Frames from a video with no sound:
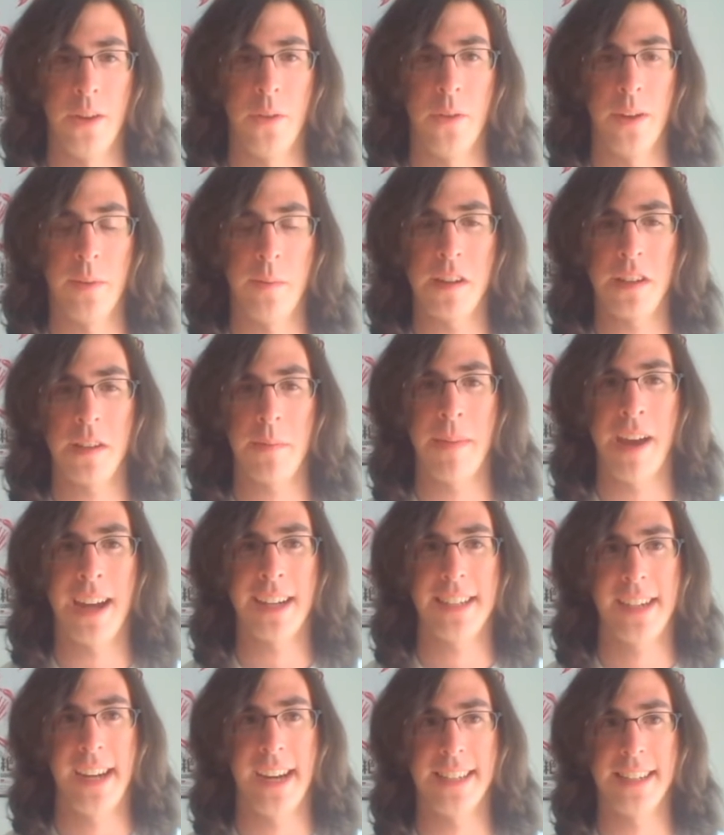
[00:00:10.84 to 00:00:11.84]
and welcome back
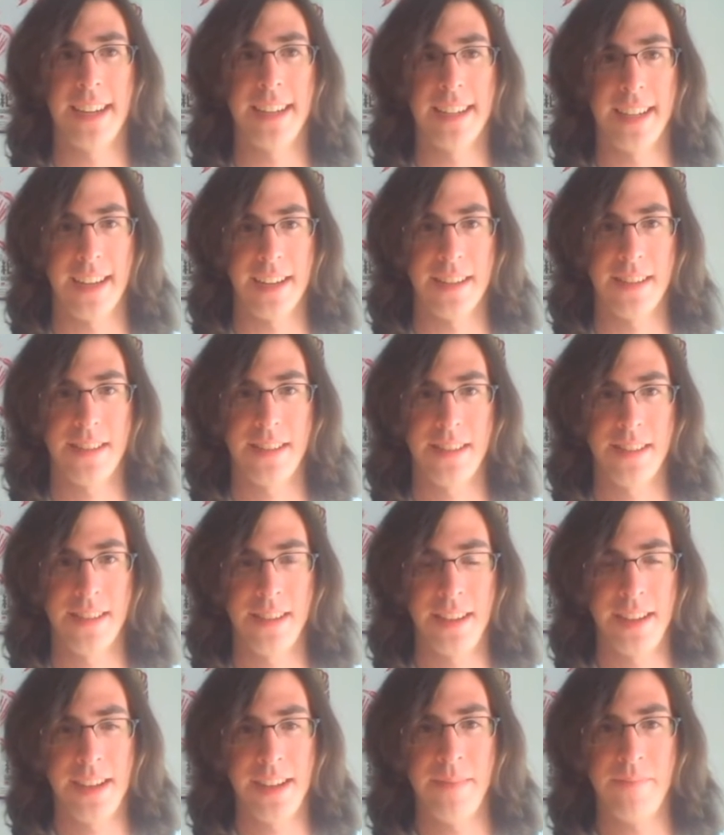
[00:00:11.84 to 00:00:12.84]
to Ace Ideas.
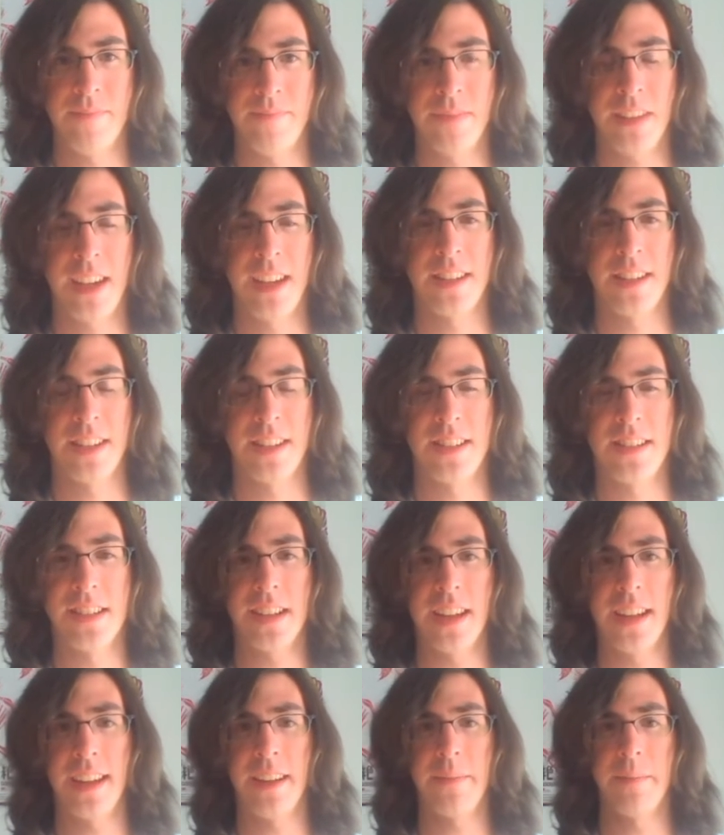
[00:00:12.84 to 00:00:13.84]
As you can
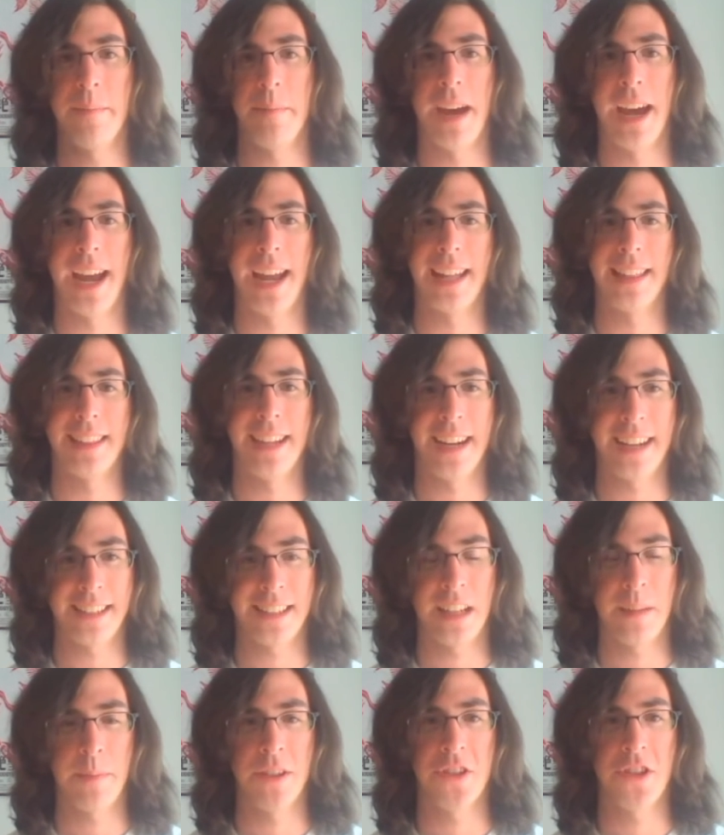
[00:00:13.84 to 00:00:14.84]
see, my lighting
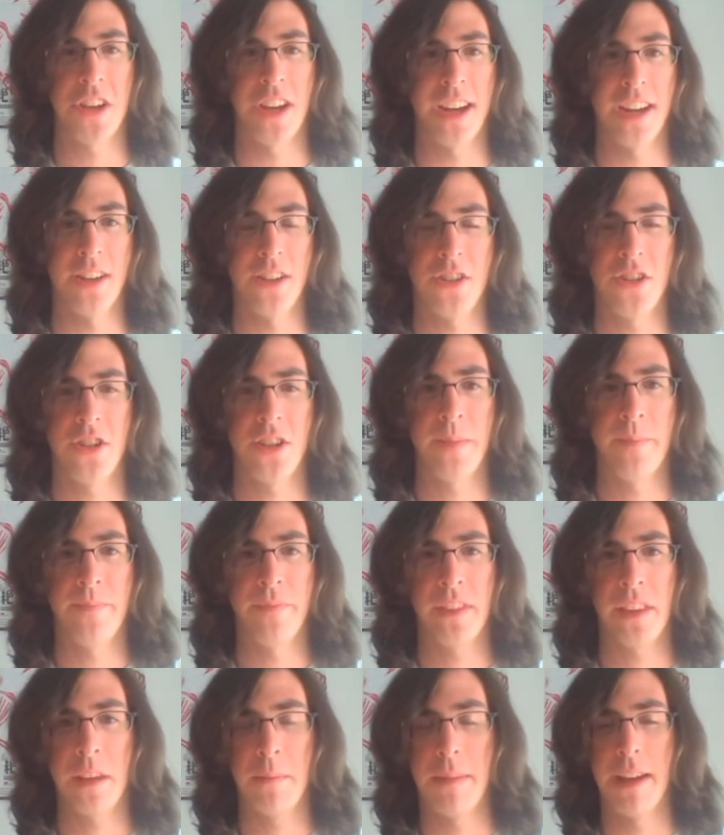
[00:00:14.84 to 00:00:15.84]
setup has changed,
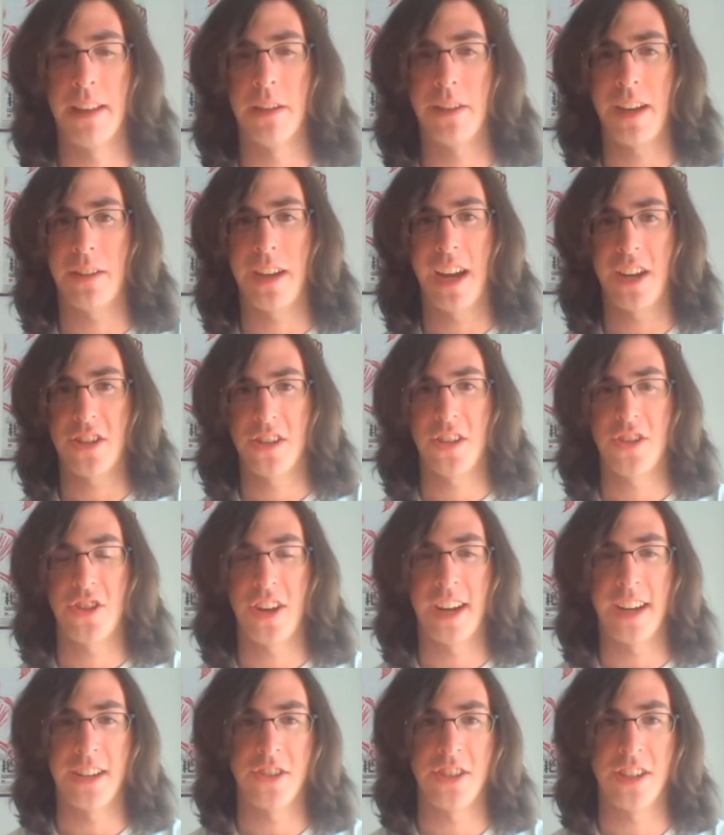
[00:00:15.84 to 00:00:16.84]
my location has
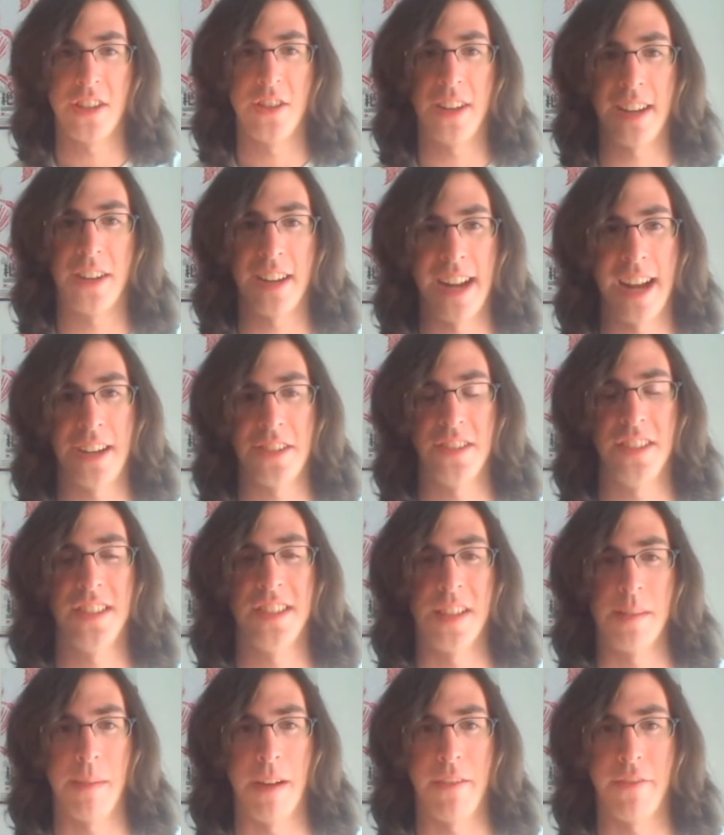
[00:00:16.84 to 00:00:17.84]
changed, and you can actually see
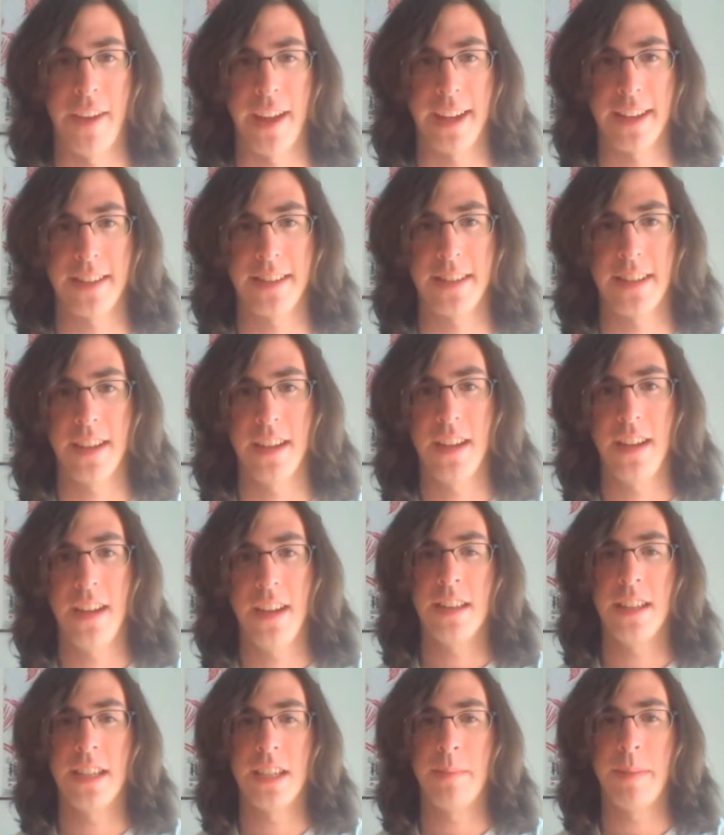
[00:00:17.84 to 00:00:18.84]
my face.
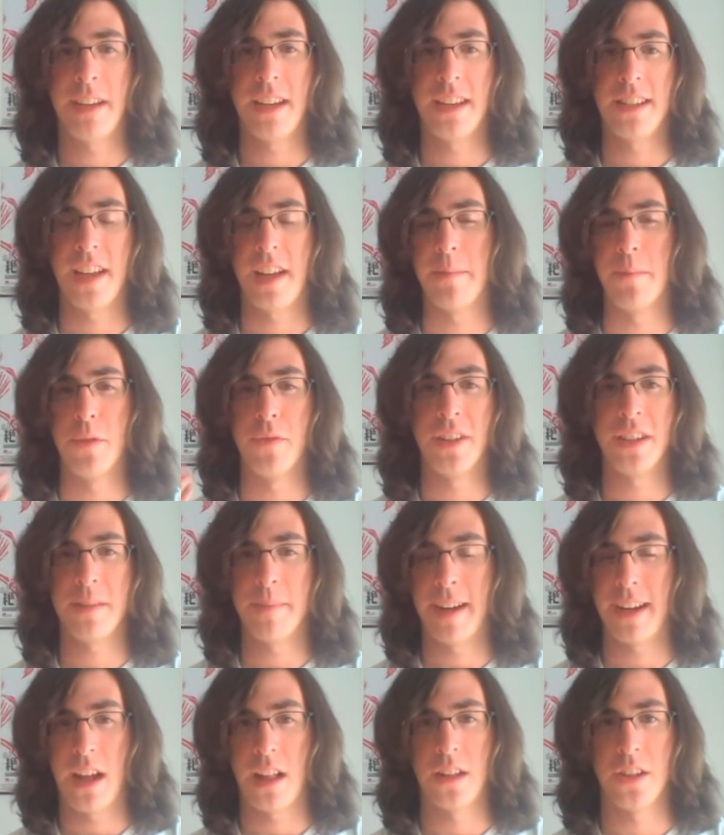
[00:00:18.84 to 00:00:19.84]
This is because I
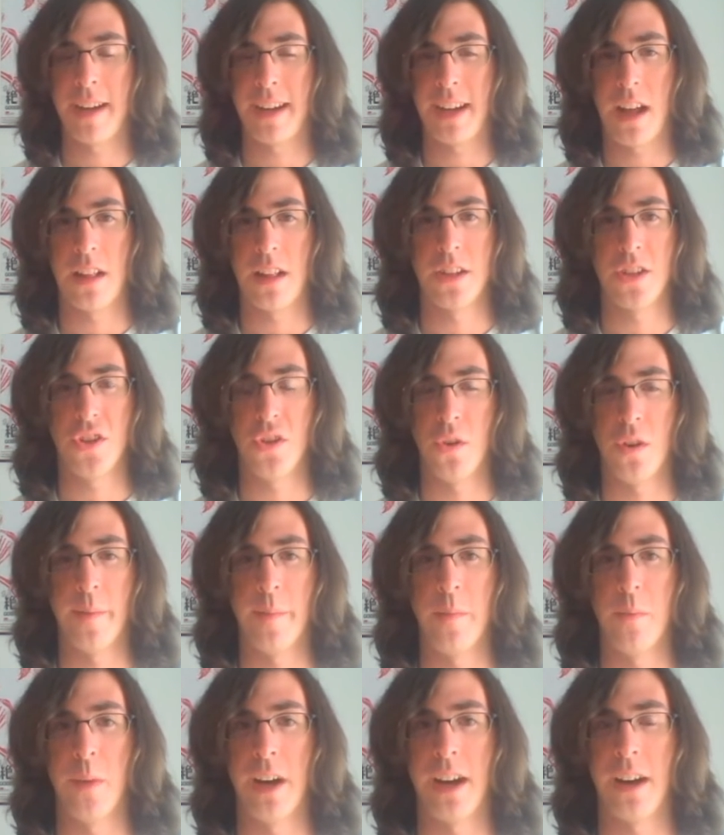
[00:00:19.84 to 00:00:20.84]
moved into my college
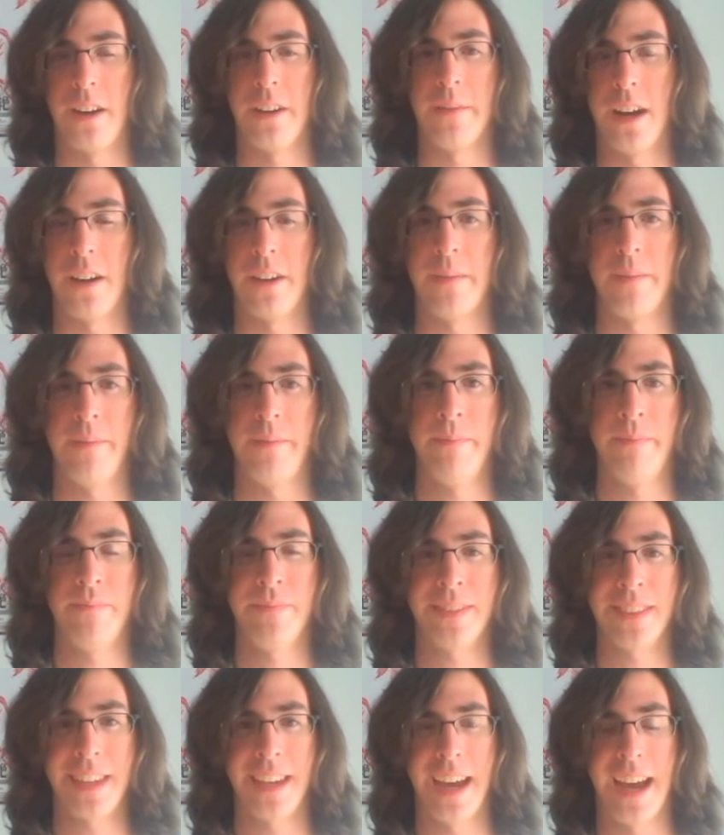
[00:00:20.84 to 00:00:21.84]
dorm where
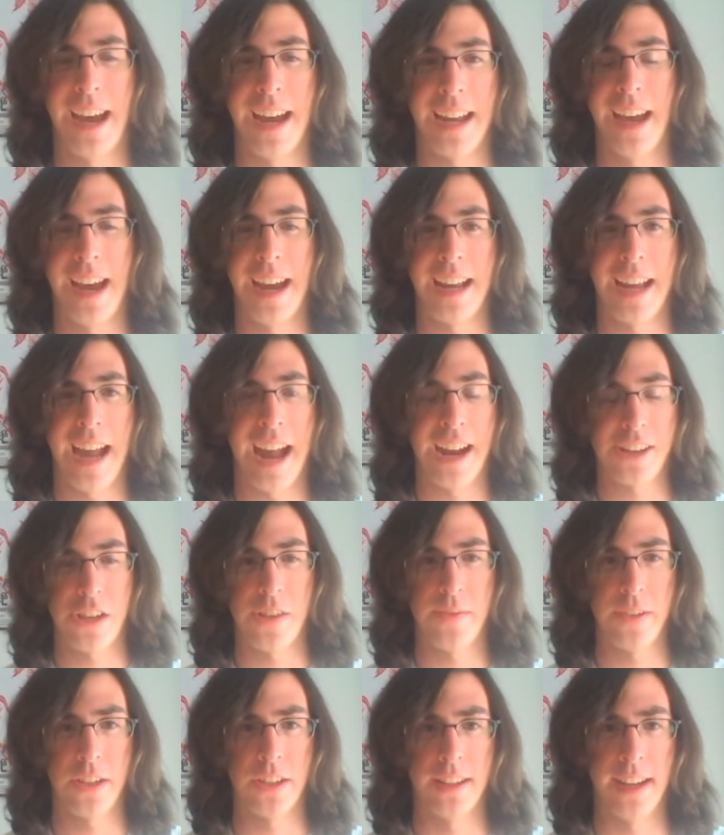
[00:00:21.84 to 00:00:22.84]
I actually have a
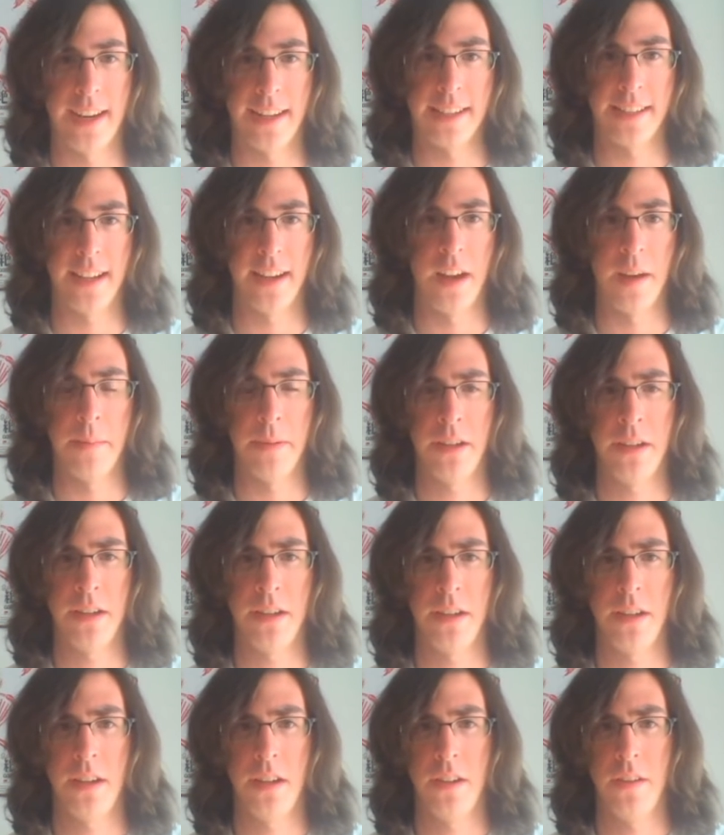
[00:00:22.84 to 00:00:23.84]
good lighting setup
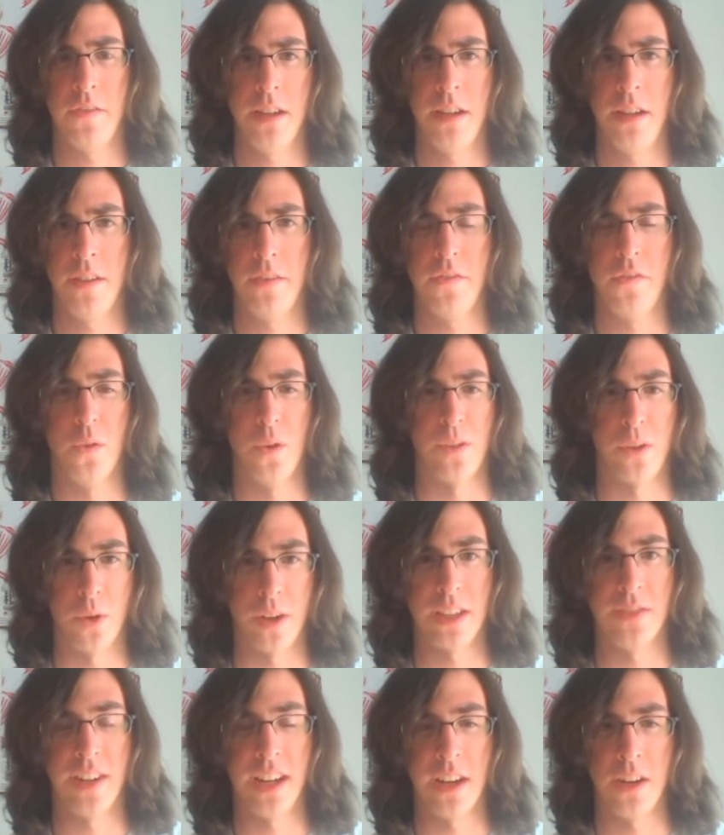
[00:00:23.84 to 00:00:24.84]
for
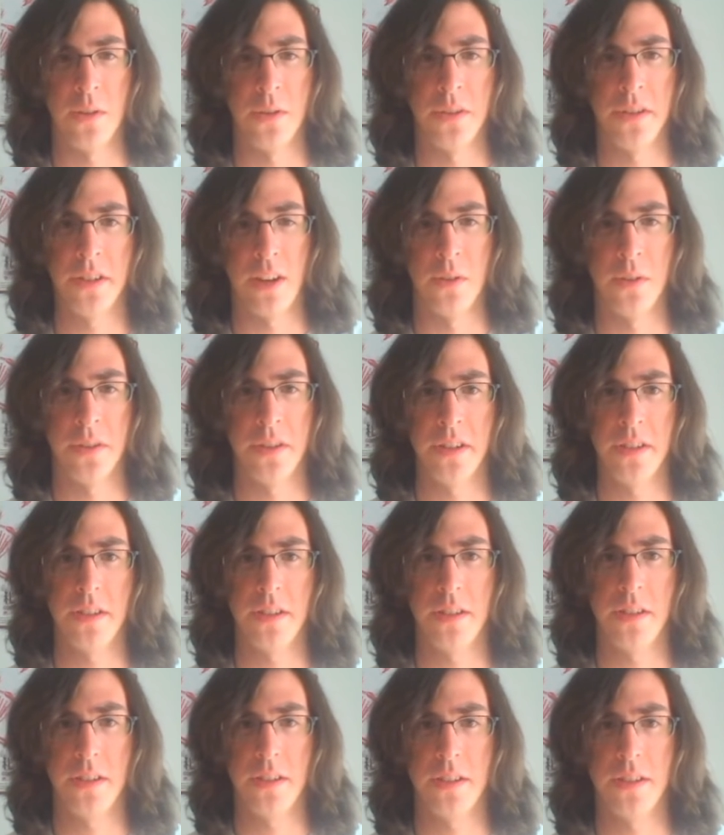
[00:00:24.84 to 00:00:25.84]
recording these videos,
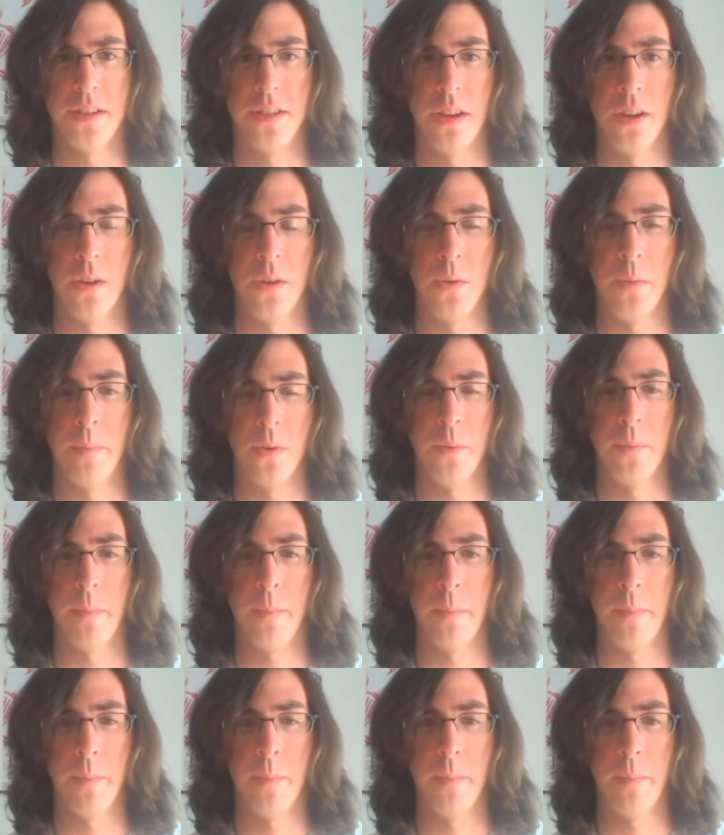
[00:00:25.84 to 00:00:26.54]
so